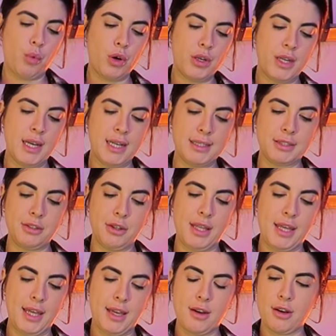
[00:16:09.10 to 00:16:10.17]
one handle
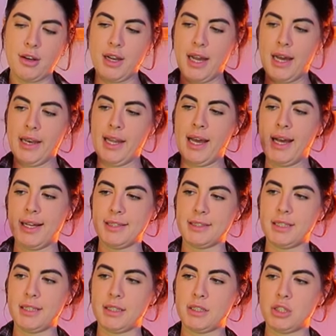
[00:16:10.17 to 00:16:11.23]
here and a
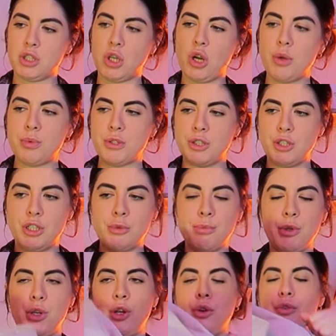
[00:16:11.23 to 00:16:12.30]
handle at the top, so you can
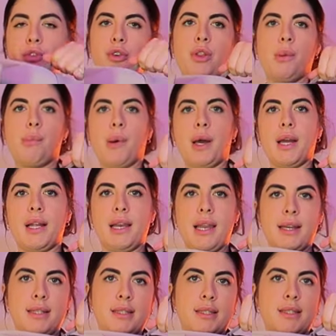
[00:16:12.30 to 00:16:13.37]
maneuver the bag
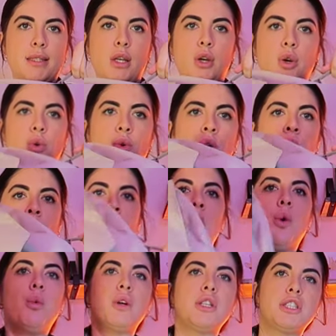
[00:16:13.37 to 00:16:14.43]
like so,
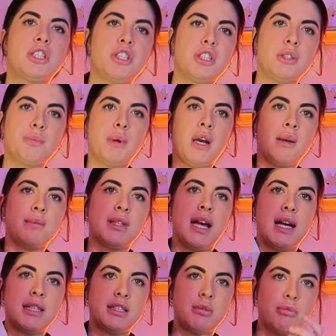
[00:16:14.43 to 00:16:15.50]
which just becomes
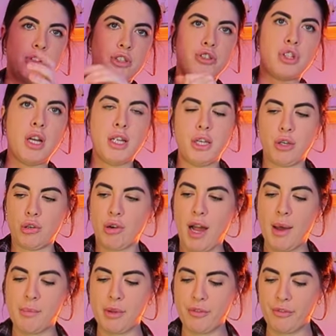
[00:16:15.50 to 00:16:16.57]
handy when you're trying to
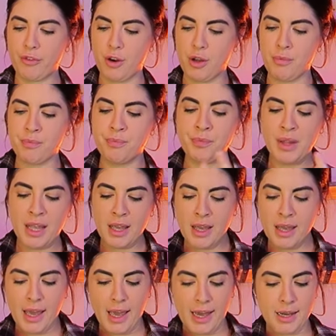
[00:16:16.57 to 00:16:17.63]
grab it from
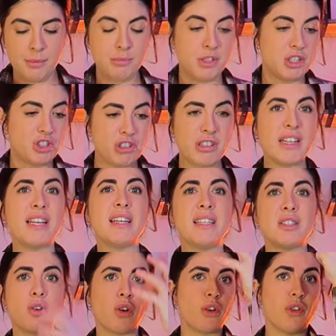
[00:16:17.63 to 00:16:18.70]
um, the
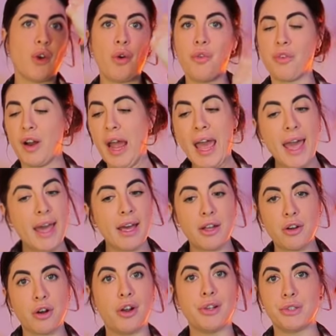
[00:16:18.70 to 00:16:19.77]
train or the
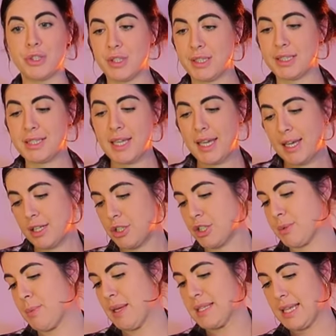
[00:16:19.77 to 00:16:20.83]
overhead or under the seat. It
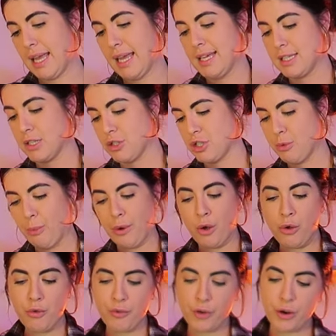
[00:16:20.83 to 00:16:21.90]
just makes it easier to
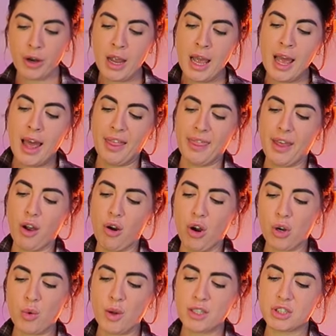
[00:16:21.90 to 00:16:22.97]
maneuver. And they
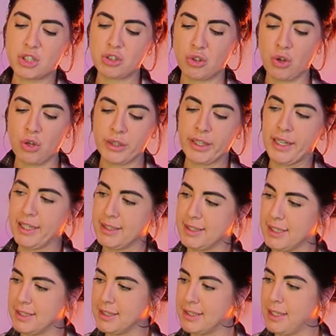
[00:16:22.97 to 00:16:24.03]
are quite strong. It is
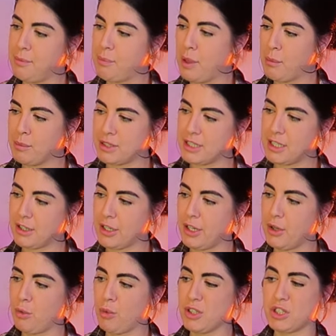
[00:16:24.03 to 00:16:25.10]
the seatbelt
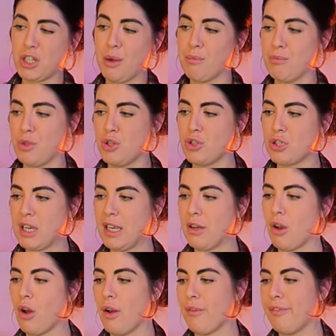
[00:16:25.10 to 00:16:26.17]
material, which I'm usually
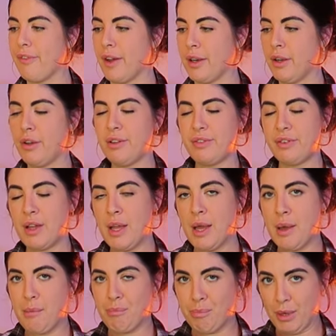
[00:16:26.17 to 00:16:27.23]
not a fan of,
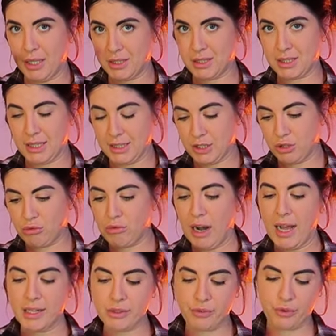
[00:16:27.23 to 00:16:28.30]
but it's
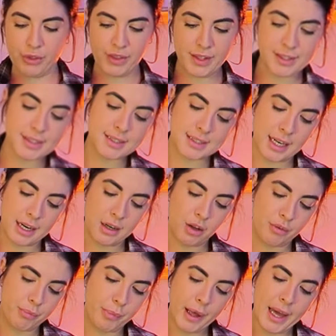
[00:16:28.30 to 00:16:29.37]
grand for this style
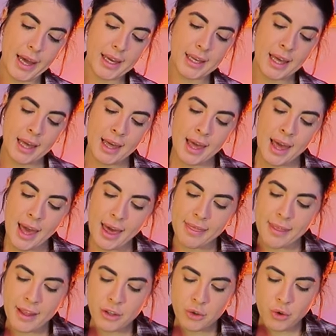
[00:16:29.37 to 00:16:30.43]
of bag.
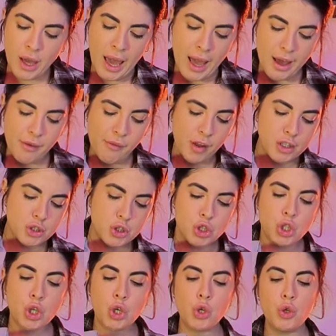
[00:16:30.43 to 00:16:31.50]
And then you have
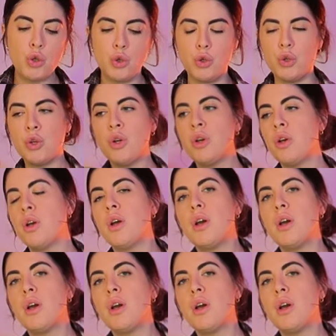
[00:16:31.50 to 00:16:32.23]
two